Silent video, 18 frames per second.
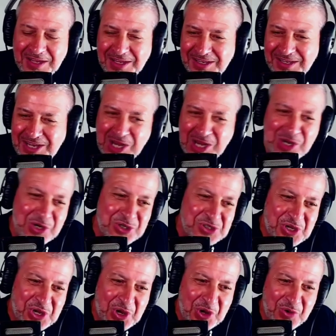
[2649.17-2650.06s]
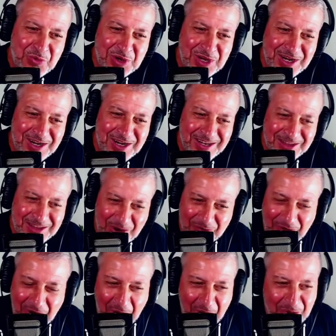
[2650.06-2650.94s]
10 years ago when
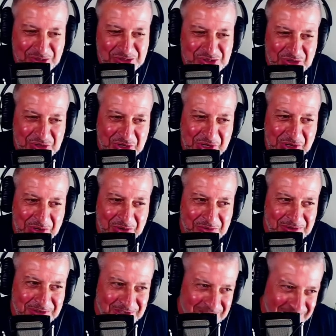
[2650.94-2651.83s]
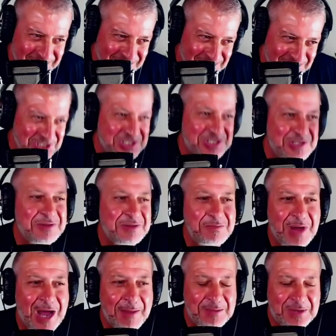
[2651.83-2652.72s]
Overhaulin Studio just
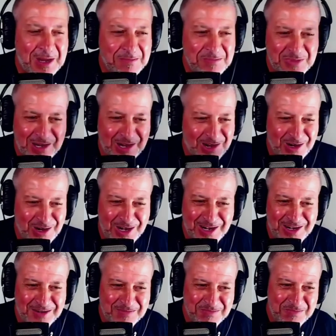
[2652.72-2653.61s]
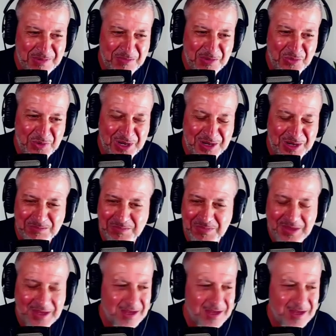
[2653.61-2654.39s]
popped up there, and remember when,